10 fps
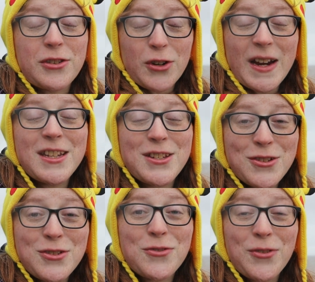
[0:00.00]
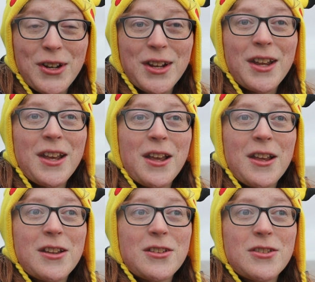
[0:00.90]
Trains used to run
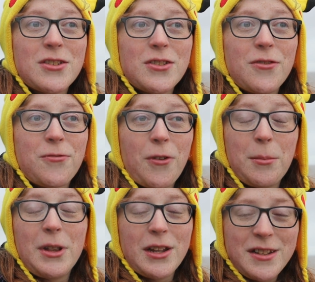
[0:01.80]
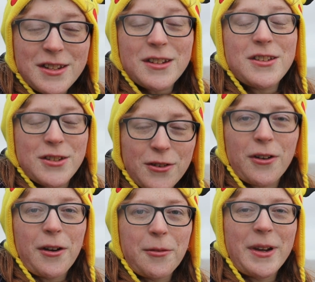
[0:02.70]
from London to
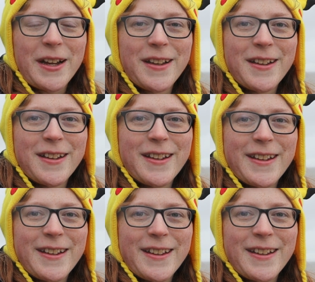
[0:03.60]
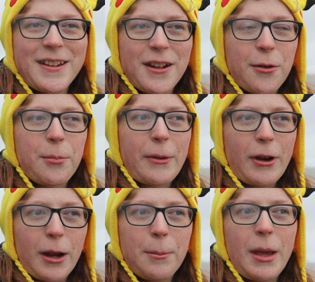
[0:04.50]
Cromer, you know,
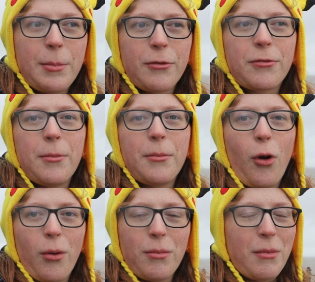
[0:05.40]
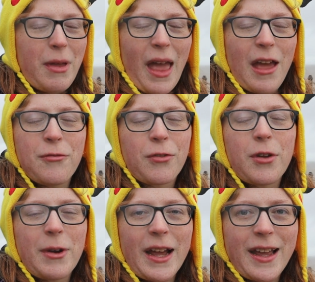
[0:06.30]
bringing people from
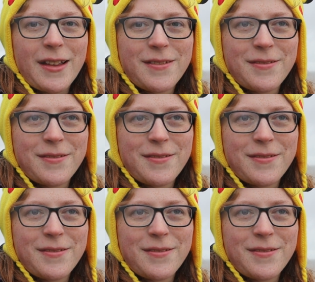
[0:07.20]
everywhere.